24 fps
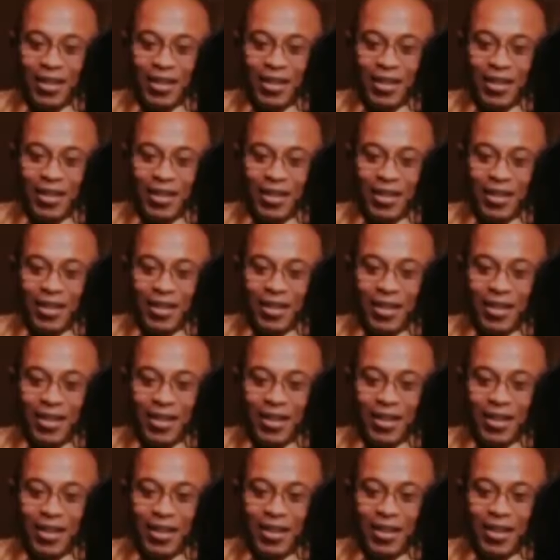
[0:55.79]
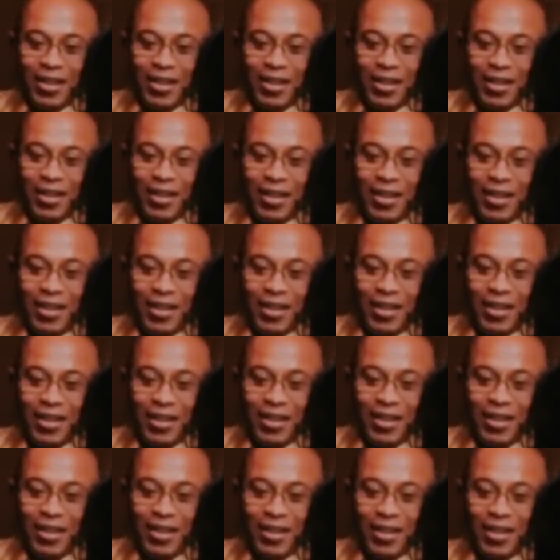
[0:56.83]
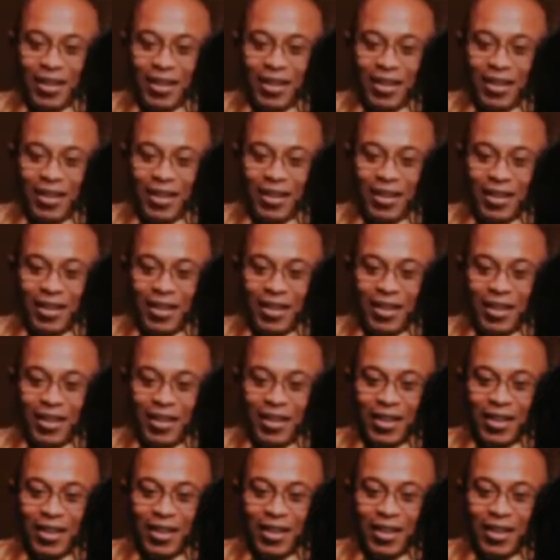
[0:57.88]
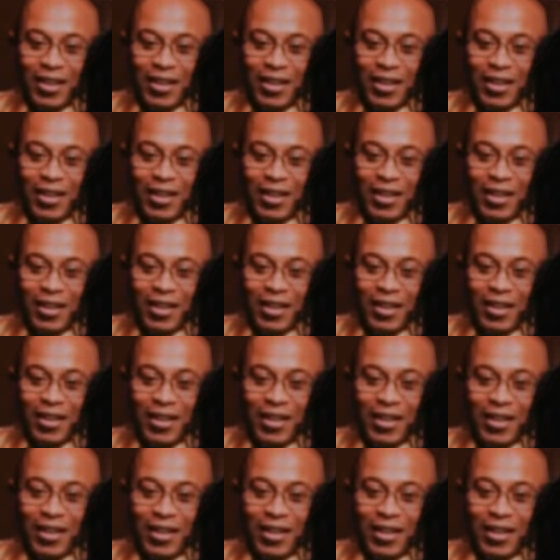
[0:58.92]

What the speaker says: No words are spoken by the person on screen.